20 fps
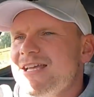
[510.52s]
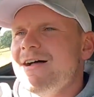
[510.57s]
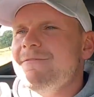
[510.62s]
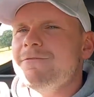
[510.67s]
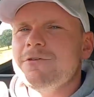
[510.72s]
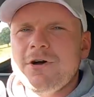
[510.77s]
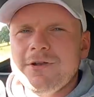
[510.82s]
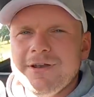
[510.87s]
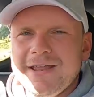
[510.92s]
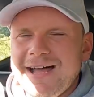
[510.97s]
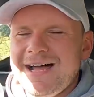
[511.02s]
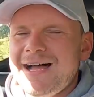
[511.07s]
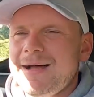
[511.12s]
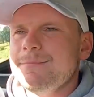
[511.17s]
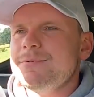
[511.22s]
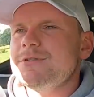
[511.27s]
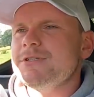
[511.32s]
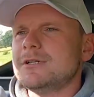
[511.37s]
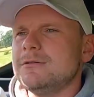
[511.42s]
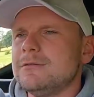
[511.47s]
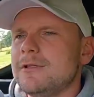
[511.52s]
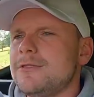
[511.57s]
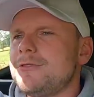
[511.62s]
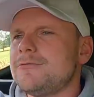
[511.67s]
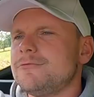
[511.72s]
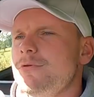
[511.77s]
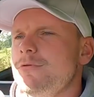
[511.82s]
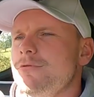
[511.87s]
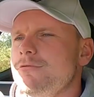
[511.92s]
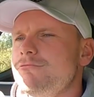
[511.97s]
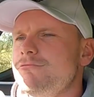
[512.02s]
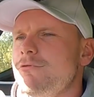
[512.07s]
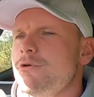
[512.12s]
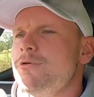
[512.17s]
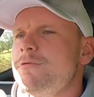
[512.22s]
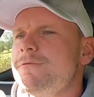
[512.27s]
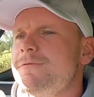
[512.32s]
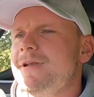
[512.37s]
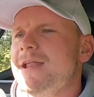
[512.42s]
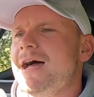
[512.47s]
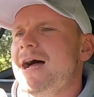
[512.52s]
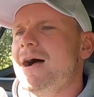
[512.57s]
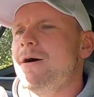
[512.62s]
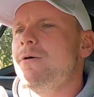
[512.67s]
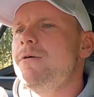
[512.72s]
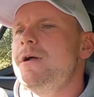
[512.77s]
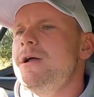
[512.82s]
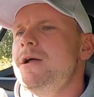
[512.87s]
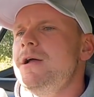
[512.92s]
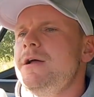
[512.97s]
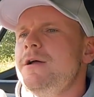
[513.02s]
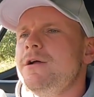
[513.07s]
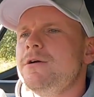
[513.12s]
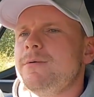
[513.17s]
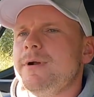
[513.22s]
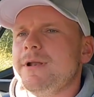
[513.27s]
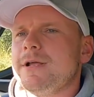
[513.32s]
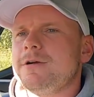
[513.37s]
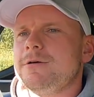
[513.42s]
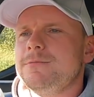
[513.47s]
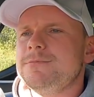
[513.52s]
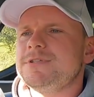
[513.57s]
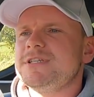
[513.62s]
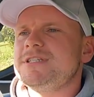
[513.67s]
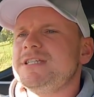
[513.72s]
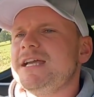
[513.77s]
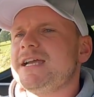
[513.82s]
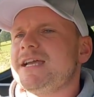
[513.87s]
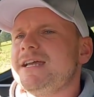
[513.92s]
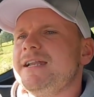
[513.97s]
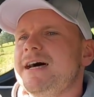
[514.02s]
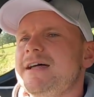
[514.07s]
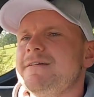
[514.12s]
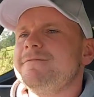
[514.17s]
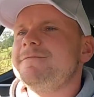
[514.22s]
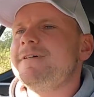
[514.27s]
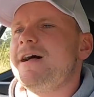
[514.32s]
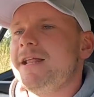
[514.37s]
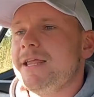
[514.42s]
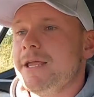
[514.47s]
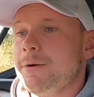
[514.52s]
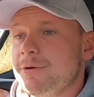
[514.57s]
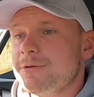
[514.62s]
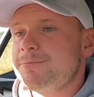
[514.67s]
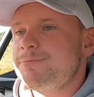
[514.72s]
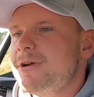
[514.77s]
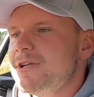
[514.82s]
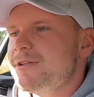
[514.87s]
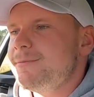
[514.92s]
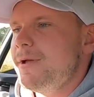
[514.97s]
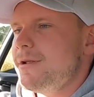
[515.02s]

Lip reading: have gone absolutely through the roof now when it comes to second-hand value, which brings